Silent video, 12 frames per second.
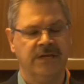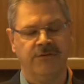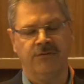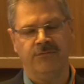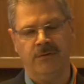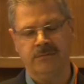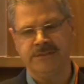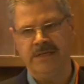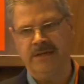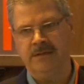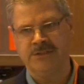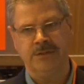has a
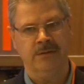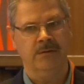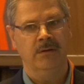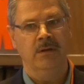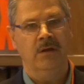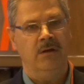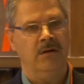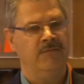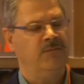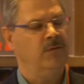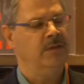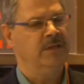rotation
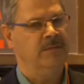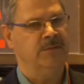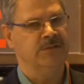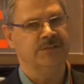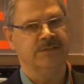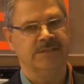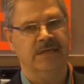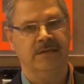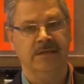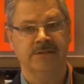of all the images that